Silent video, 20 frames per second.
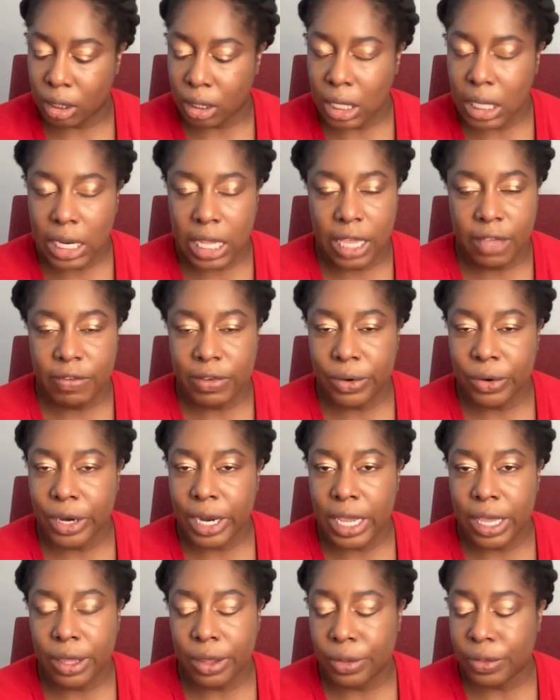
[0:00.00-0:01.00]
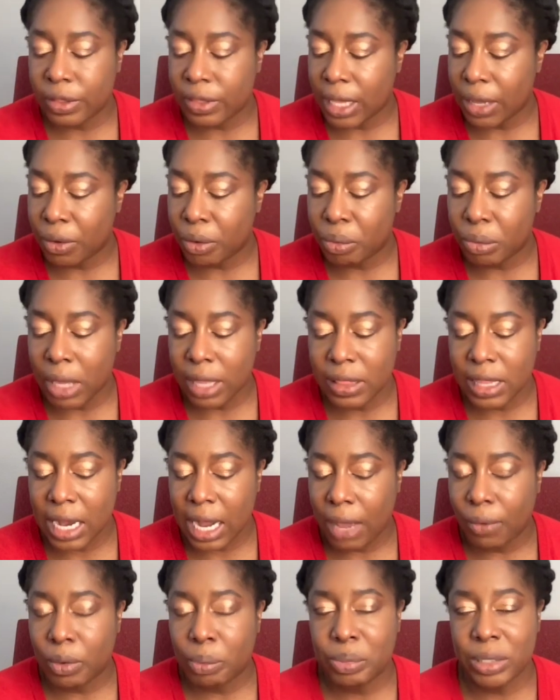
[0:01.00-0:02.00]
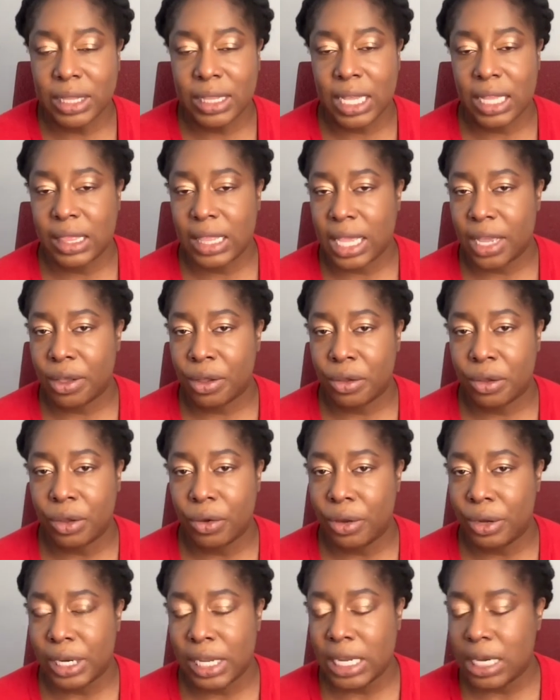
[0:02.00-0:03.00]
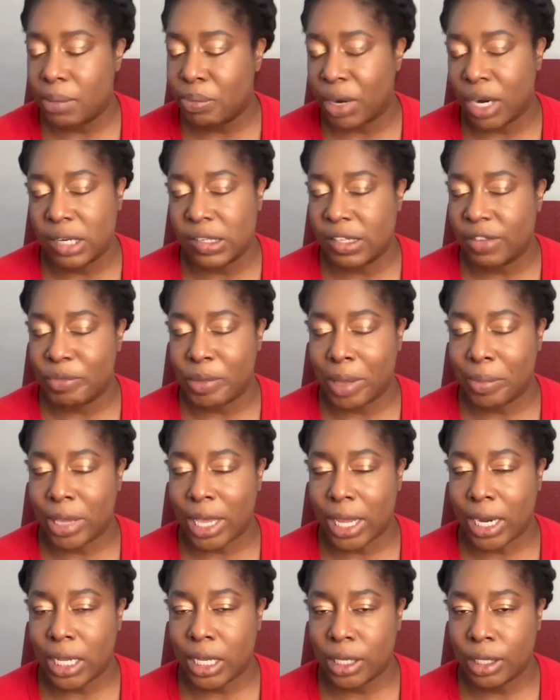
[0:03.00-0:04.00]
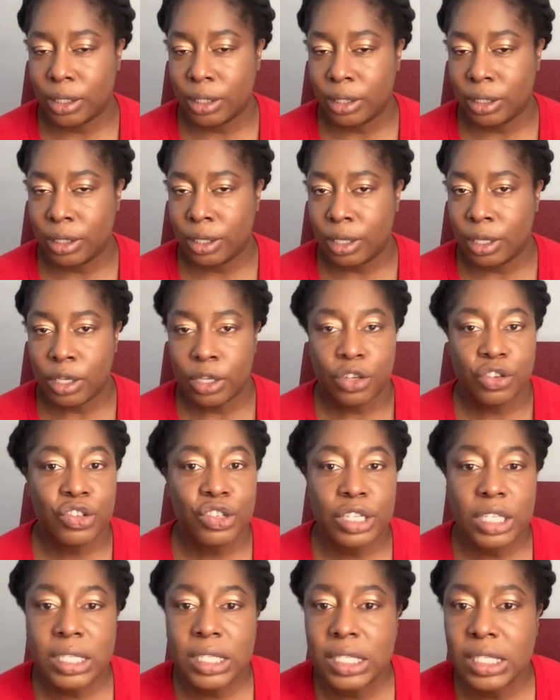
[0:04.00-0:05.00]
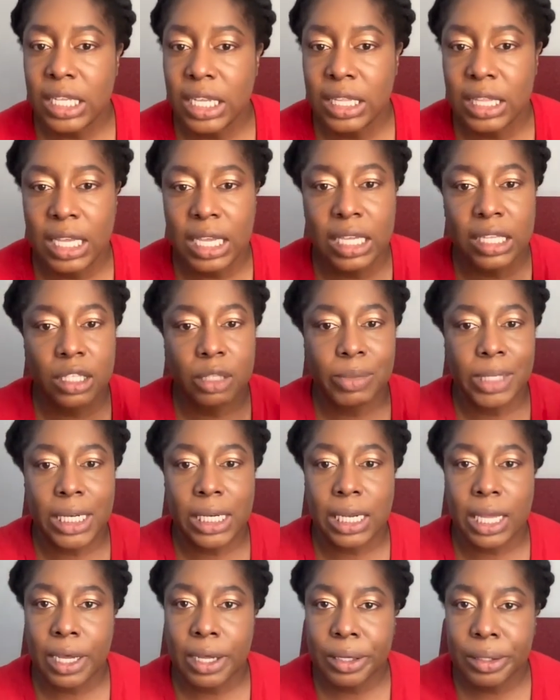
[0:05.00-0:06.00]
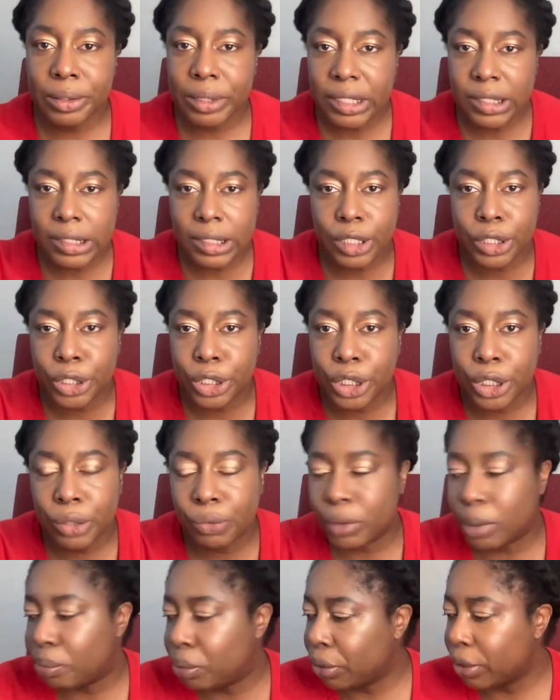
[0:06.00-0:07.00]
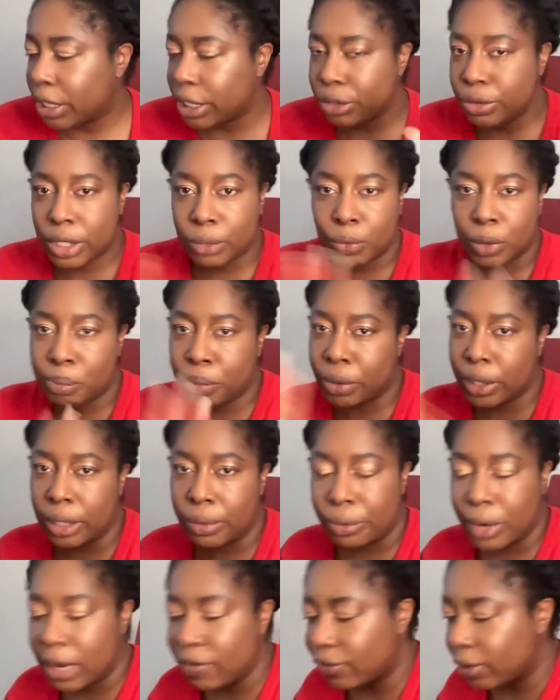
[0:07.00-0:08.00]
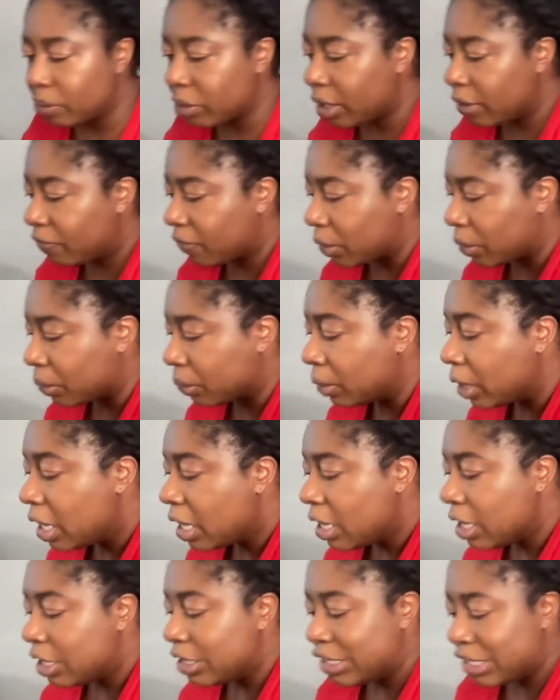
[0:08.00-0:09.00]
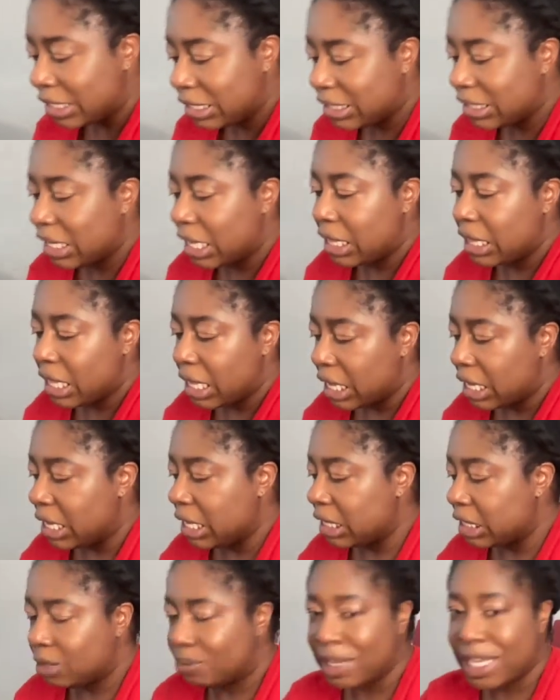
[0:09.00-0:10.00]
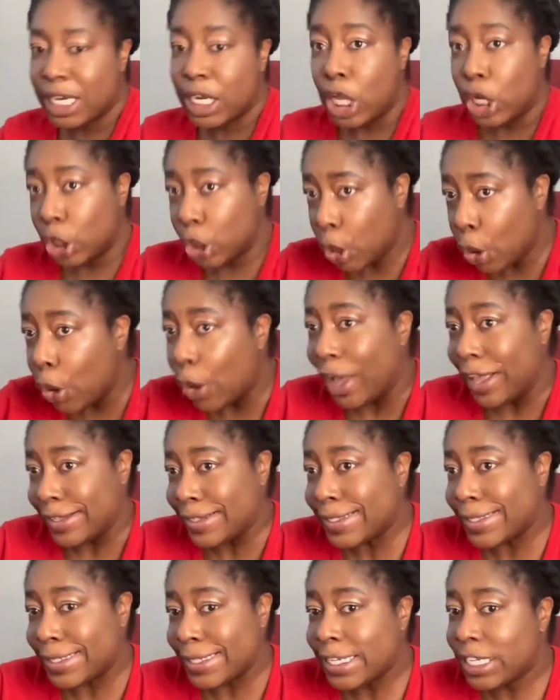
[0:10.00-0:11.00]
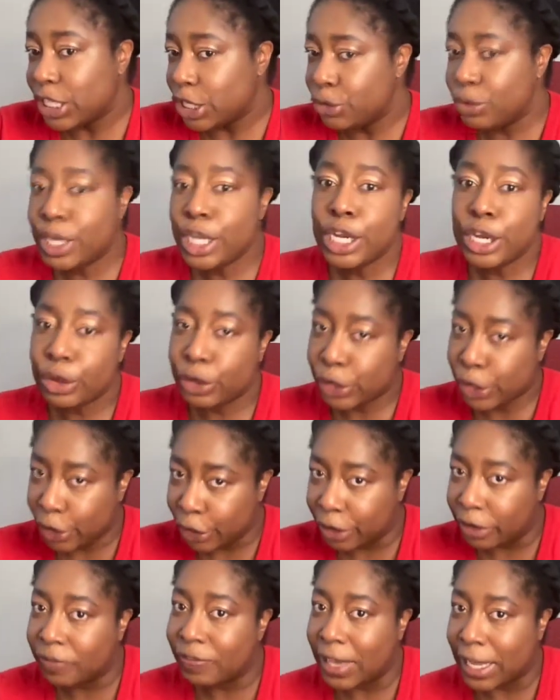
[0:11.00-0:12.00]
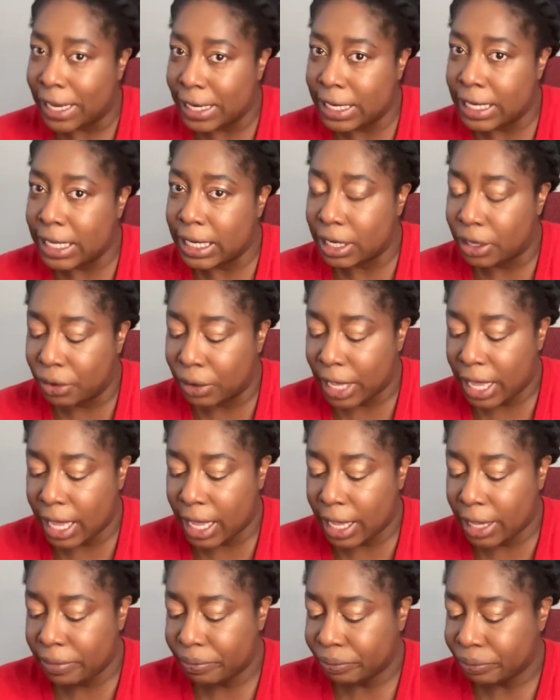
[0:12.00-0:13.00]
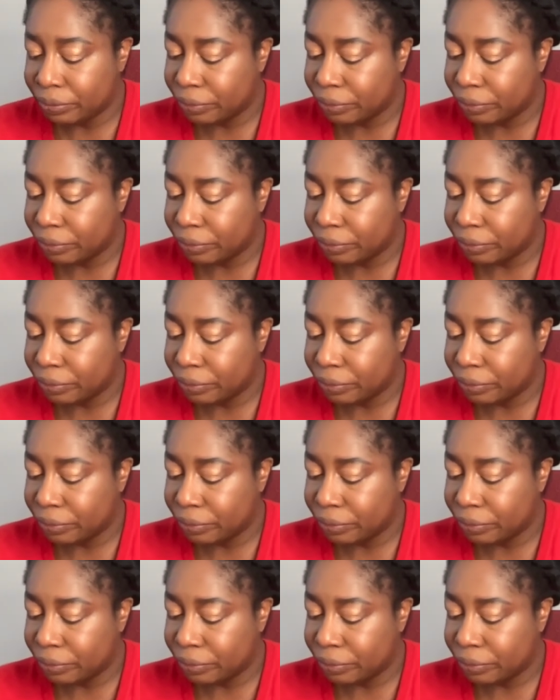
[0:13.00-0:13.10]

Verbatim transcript: in heaven or hell that, that, would, that I would put that thing on, on any parts of my body. Just say that it's been lost. Girl, report it. You can report it right from your phone. Just say that it has been lost. You can no longer find it, okay?